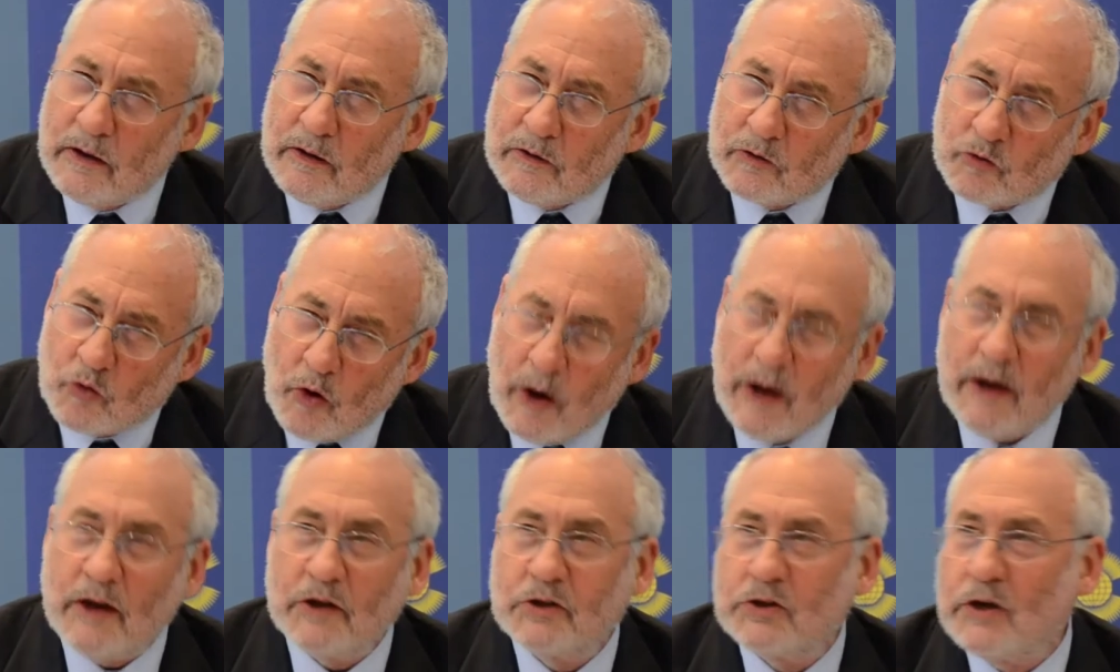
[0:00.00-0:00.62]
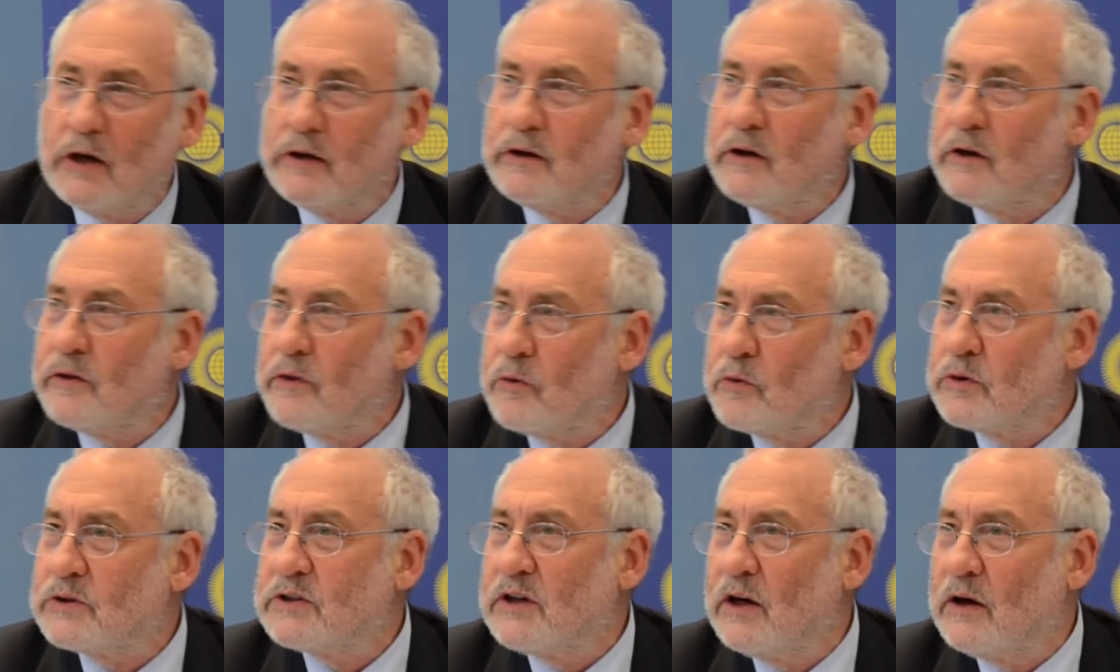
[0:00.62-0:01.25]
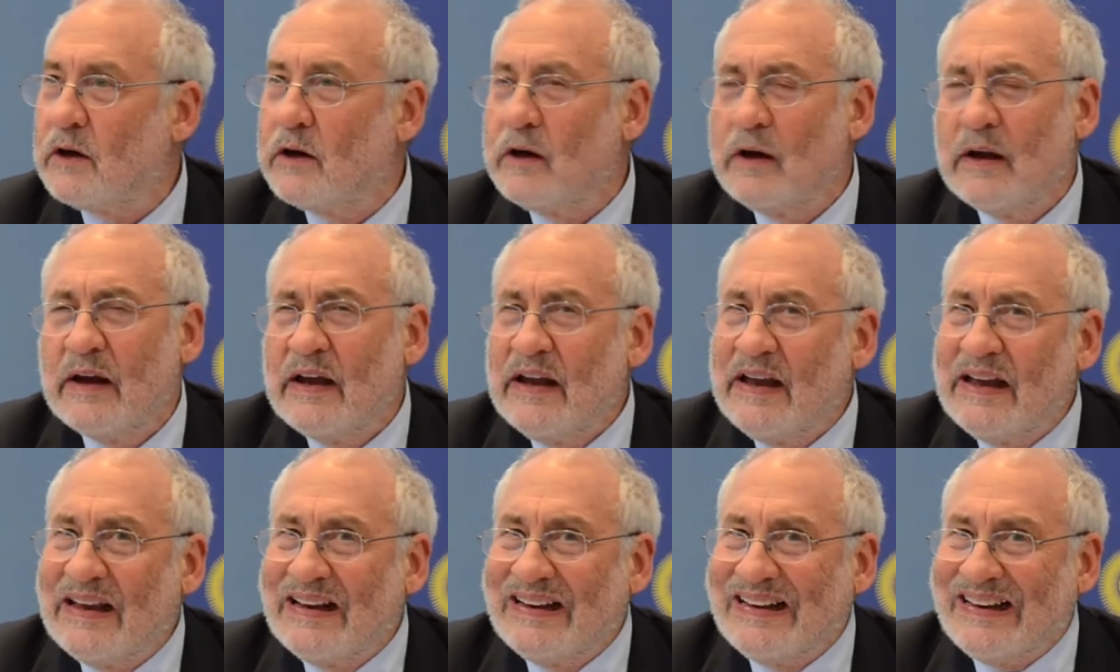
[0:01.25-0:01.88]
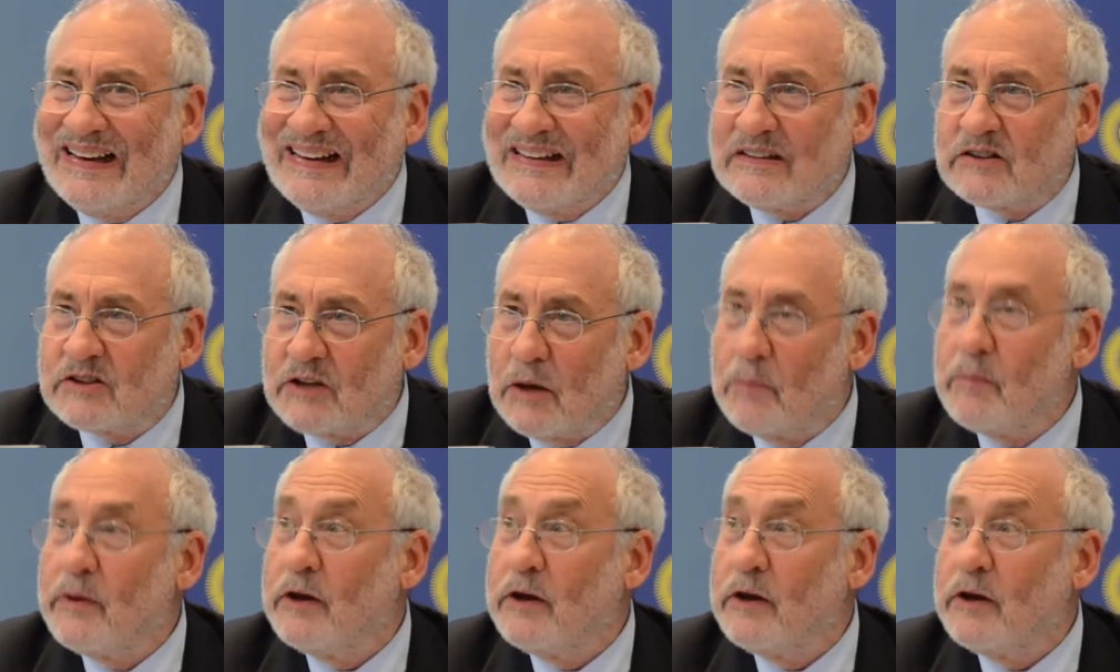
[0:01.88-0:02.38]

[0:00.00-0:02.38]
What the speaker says: trade agenda, there was some